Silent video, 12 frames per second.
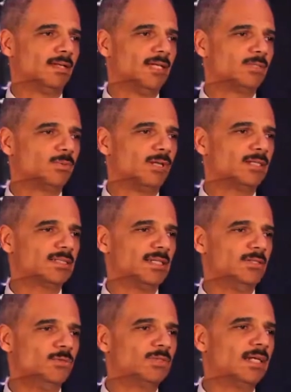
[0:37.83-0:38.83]
as well as a
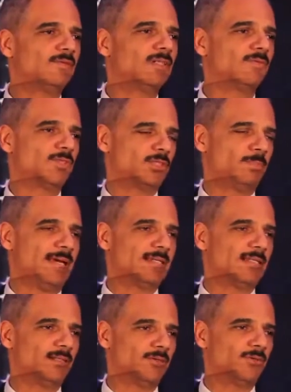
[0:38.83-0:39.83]
new level of
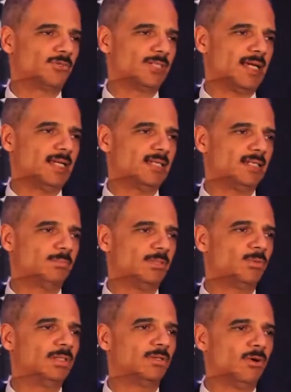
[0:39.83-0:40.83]
respect and understanding
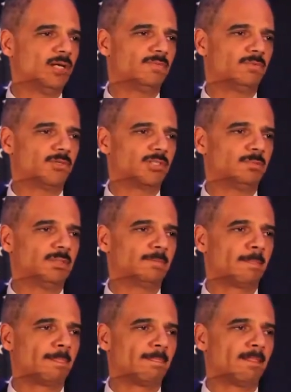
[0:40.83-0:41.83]
between law enforcement
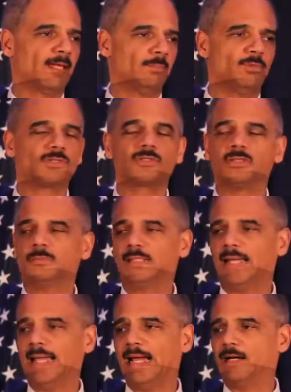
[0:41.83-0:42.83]
and Muslim and
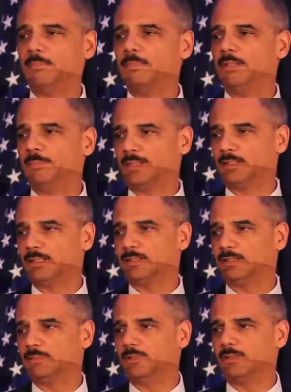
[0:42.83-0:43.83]
Arab American
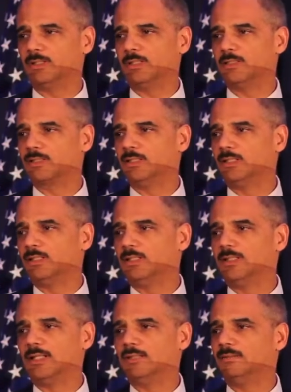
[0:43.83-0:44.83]
communities.
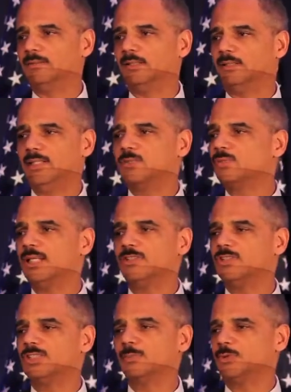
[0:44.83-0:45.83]
Now, these
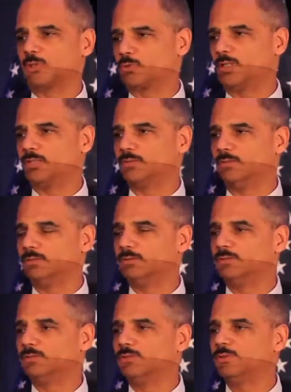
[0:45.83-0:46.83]
relationships are critical
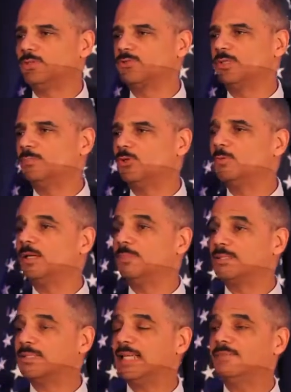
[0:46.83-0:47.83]
to ensuring both
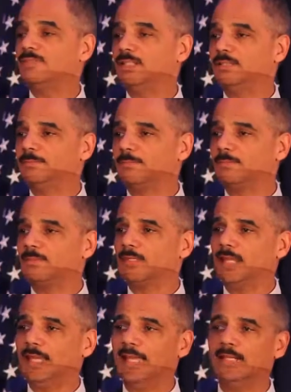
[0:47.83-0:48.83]
public safety
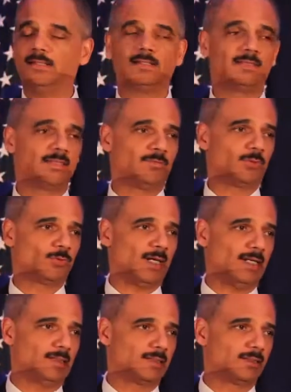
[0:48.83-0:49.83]
and civil
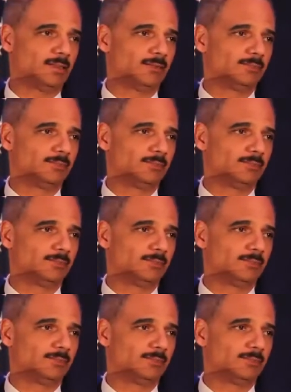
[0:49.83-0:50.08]
rights.